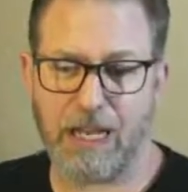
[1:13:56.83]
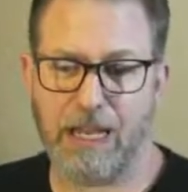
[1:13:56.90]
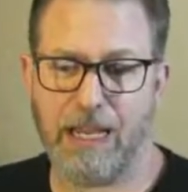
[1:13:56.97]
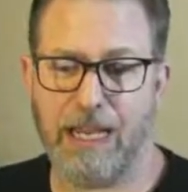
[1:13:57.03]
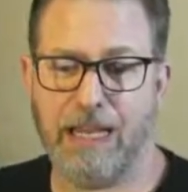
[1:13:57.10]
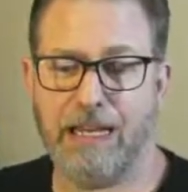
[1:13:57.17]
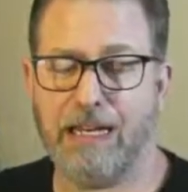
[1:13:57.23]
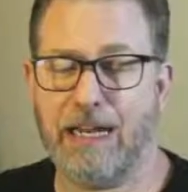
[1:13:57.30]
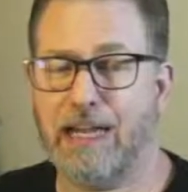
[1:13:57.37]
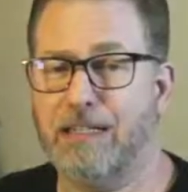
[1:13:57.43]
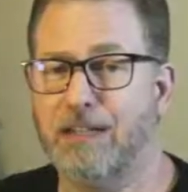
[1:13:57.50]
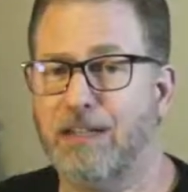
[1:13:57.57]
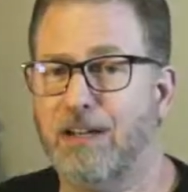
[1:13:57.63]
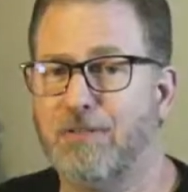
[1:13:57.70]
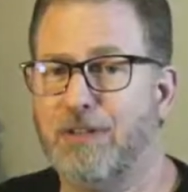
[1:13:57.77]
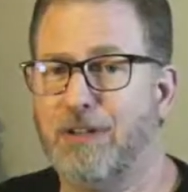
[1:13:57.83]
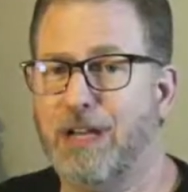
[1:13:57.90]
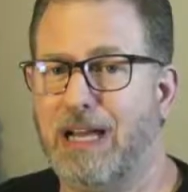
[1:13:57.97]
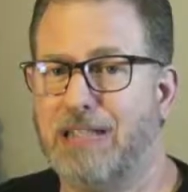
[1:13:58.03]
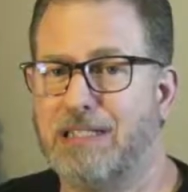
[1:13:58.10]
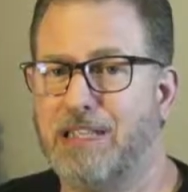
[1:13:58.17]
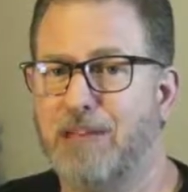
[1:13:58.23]
And I'd love you
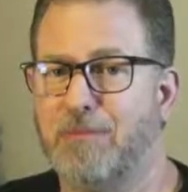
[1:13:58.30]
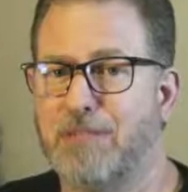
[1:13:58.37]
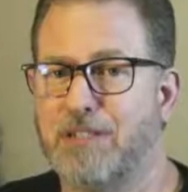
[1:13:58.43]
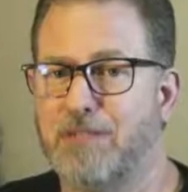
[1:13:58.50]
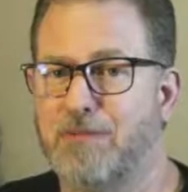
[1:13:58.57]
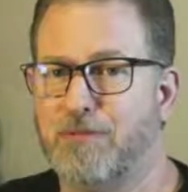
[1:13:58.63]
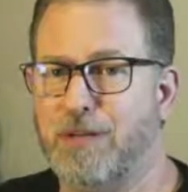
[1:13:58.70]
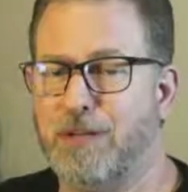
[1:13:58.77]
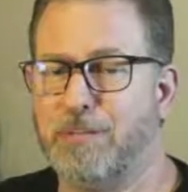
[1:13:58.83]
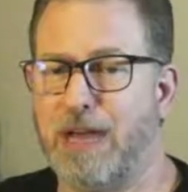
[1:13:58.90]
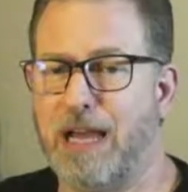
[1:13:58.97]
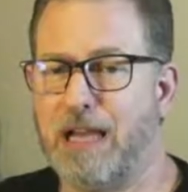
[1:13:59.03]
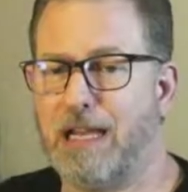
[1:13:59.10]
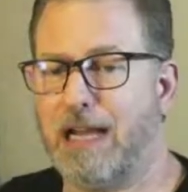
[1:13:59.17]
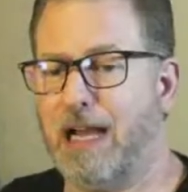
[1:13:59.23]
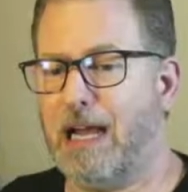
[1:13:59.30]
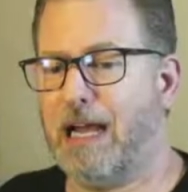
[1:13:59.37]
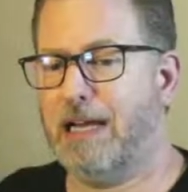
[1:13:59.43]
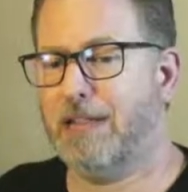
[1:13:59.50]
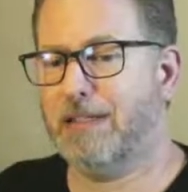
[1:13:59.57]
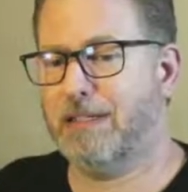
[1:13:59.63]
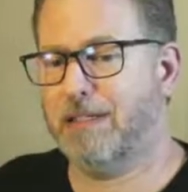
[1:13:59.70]
guys to give me some feedback
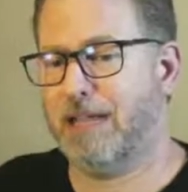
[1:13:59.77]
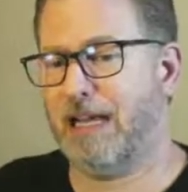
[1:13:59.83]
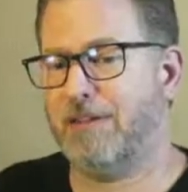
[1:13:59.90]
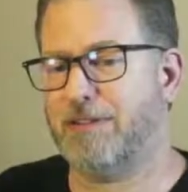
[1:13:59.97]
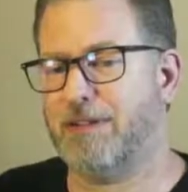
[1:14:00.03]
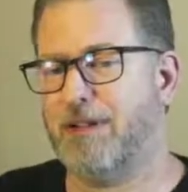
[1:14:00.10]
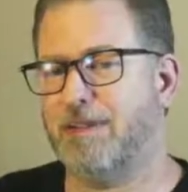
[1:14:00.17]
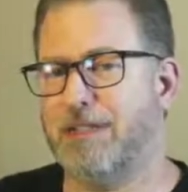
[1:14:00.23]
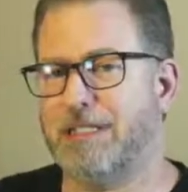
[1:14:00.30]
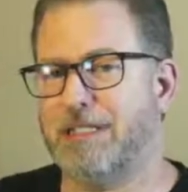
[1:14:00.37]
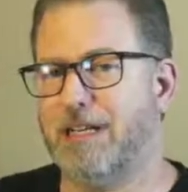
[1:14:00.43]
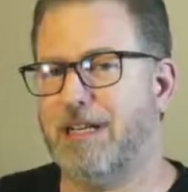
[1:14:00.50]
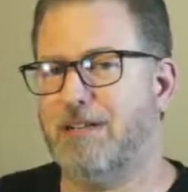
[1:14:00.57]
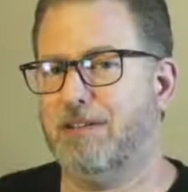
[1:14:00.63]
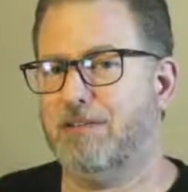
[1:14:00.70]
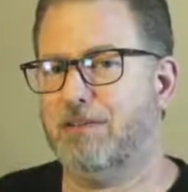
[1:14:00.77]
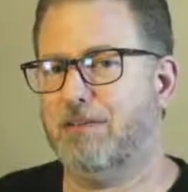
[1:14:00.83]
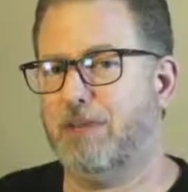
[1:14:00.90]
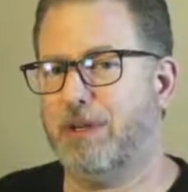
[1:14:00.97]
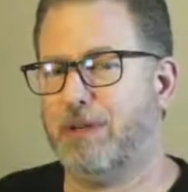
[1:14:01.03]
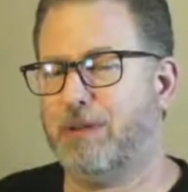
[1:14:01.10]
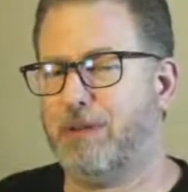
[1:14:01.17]
on the live stream itself.
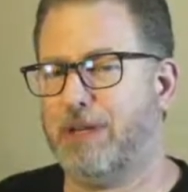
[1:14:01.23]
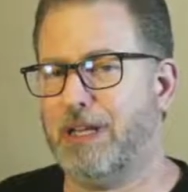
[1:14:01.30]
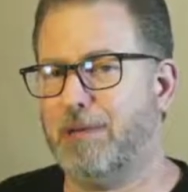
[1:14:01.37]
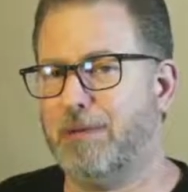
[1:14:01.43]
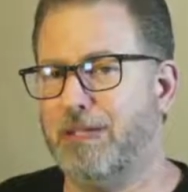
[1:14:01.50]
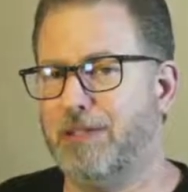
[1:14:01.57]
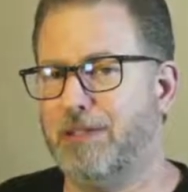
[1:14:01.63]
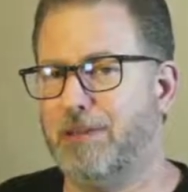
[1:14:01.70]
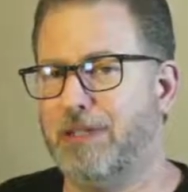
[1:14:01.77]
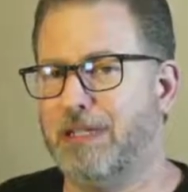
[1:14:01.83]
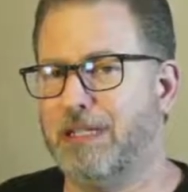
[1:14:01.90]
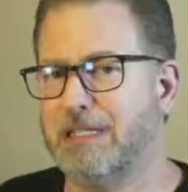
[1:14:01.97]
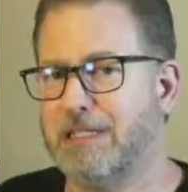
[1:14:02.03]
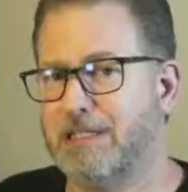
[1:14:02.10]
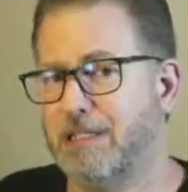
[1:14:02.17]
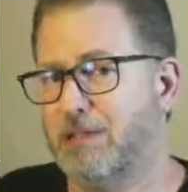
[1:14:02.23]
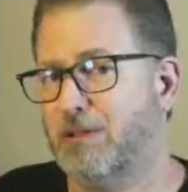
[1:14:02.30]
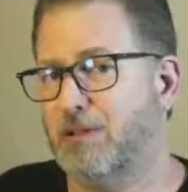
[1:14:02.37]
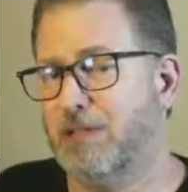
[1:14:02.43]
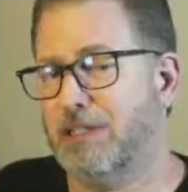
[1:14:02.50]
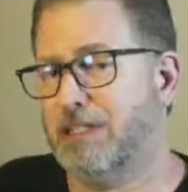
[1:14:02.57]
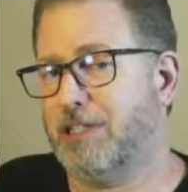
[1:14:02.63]
What do you think about doing this? Is it
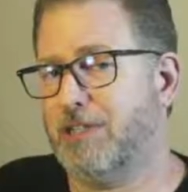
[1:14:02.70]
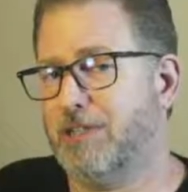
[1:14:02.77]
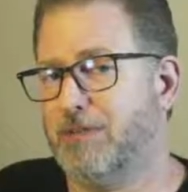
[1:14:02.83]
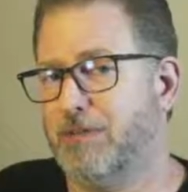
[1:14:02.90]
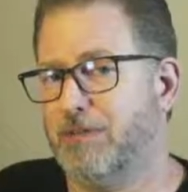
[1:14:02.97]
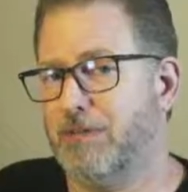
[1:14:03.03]
cool? Is it useful for